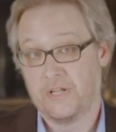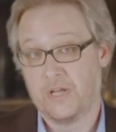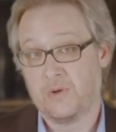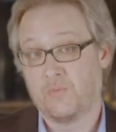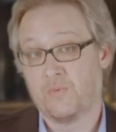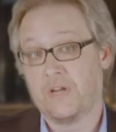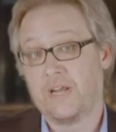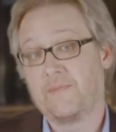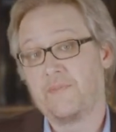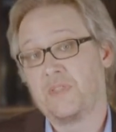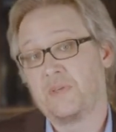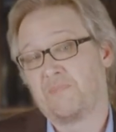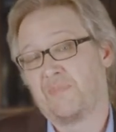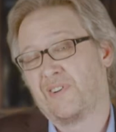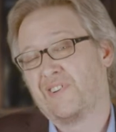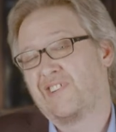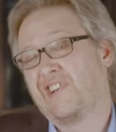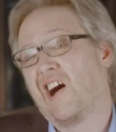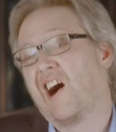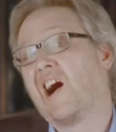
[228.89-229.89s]
and whatever the
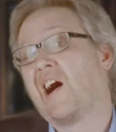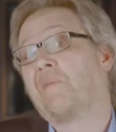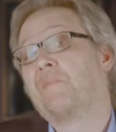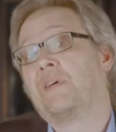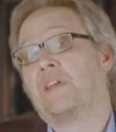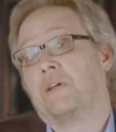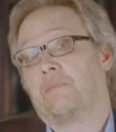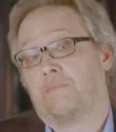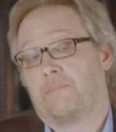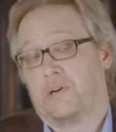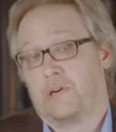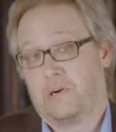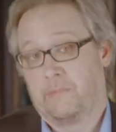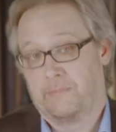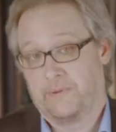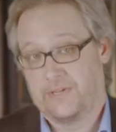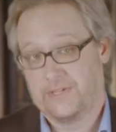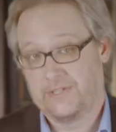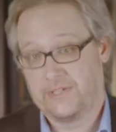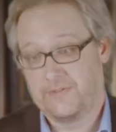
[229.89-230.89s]
predominant
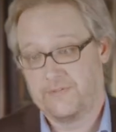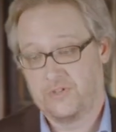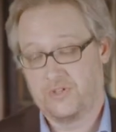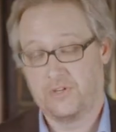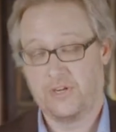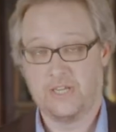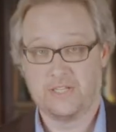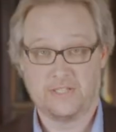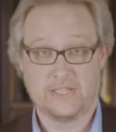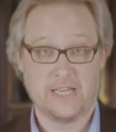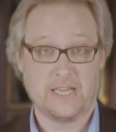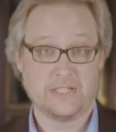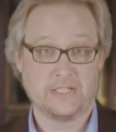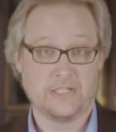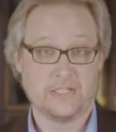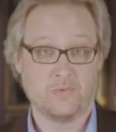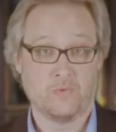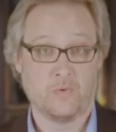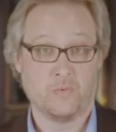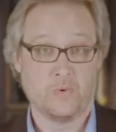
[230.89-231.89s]
purpose of the
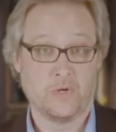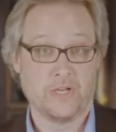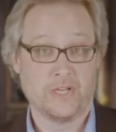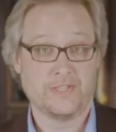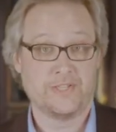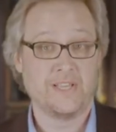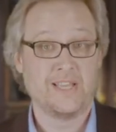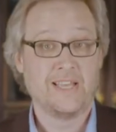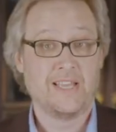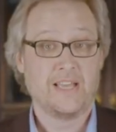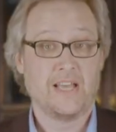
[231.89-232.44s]
transaction was,